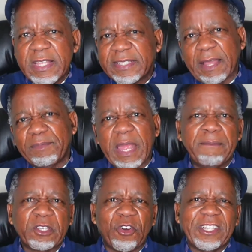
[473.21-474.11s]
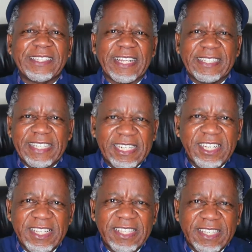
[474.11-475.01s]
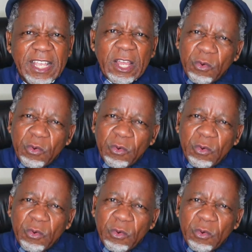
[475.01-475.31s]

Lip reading: sometimes contradictions.